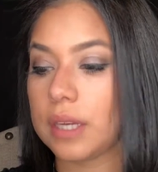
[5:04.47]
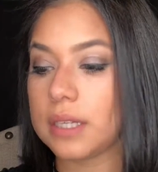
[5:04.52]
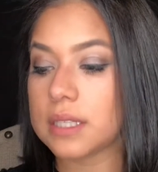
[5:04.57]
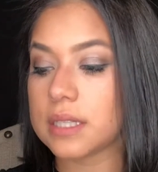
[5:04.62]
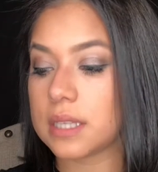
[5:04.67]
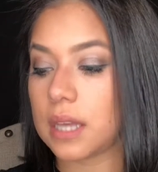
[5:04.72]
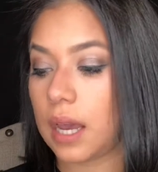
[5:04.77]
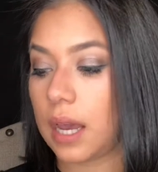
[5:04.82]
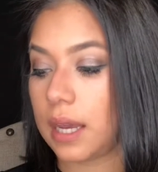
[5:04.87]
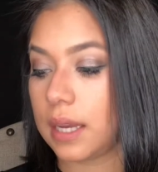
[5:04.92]

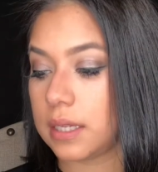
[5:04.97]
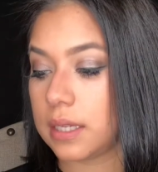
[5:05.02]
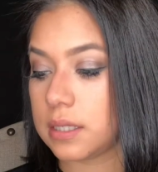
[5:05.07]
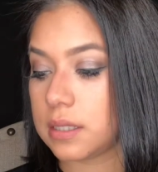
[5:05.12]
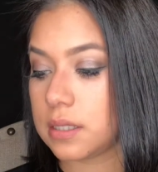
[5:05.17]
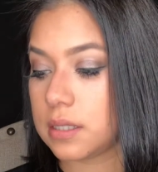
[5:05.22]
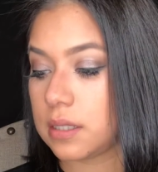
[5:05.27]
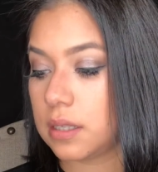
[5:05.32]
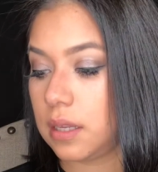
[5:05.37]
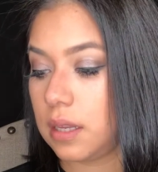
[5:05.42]
size.
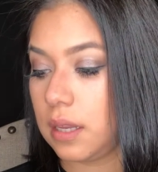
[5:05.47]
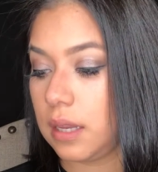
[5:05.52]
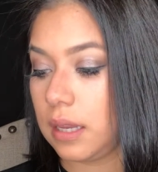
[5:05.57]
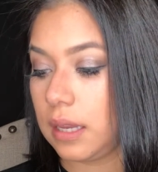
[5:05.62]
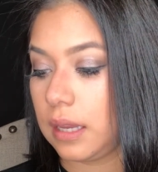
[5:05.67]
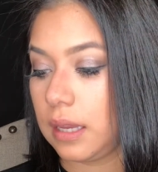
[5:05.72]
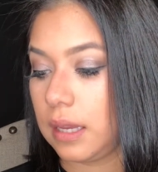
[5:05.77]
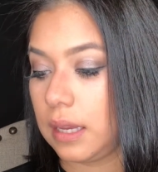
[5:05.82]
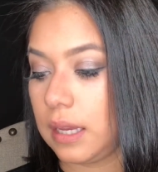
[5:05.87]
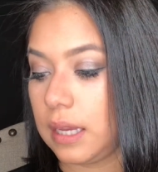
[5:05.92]

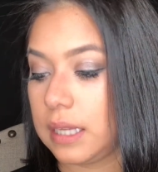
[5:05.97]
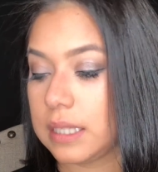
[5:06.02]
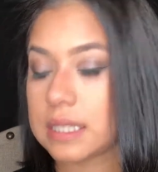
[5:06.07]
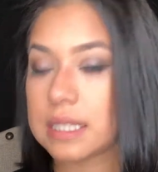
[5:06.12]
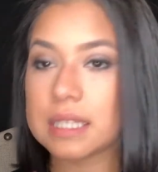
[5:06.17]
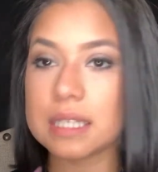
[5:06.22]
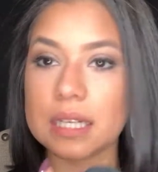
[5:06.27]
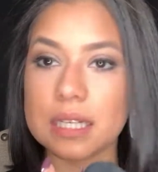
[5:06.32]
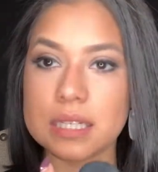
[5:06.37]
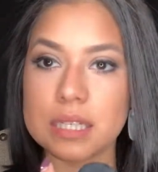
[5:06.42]
It's
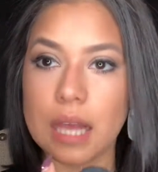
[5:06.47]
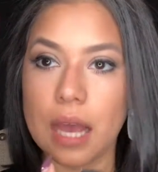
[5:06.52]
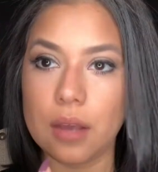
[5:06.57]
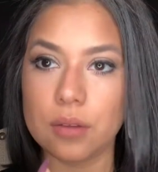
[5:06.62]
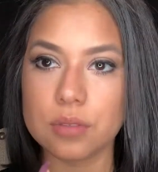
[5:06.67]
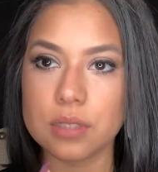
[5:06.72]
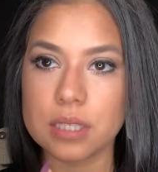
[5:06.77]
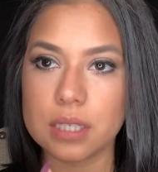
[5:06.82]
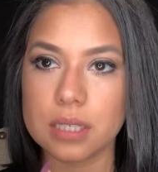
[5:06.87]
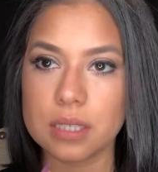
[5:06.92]
6
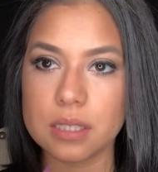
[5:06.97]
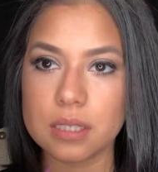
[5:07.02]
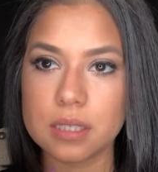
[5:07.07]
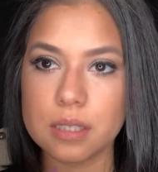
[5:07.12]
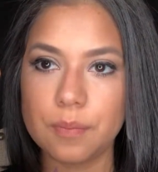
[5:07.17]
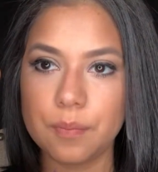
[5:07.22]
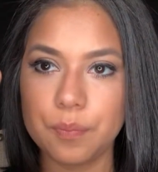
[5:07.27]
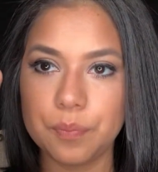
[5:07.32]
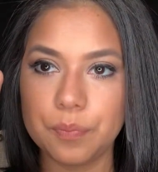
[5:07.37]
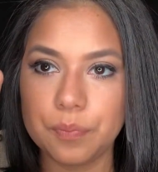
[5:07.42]
ounces,
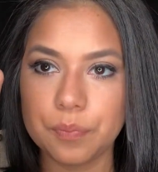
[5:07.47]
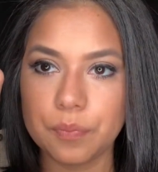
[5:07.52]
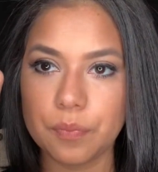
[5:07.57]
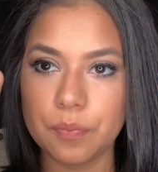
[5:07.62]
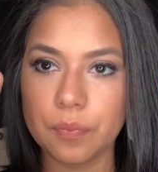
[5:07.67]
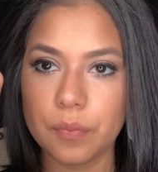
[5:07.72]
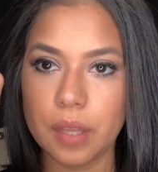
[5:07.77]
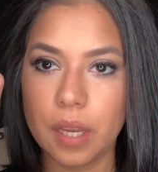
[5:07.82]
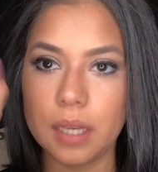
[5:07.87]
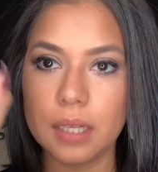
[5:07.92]

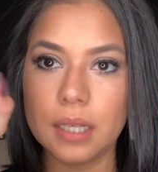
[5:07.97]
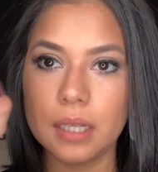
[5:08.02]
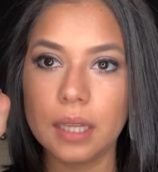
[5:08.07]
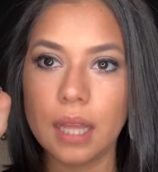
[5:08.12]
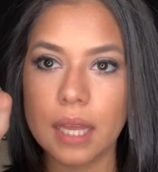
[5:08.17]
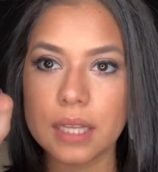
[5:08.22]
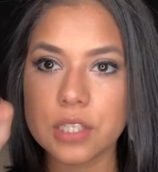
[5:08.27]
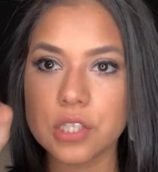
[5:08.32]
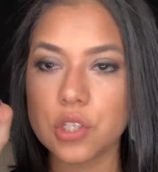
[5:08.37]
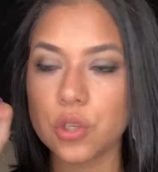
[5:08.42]
and it
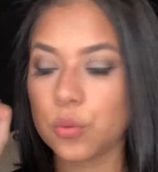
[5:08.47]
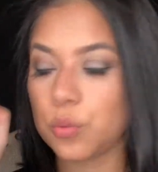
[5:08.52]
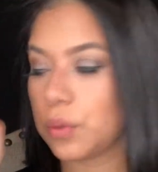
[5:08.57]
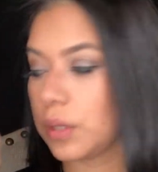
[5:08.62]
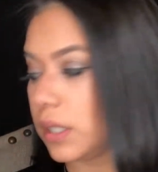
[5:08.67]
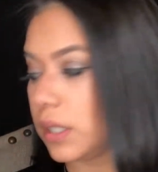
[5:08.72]
lasts you a really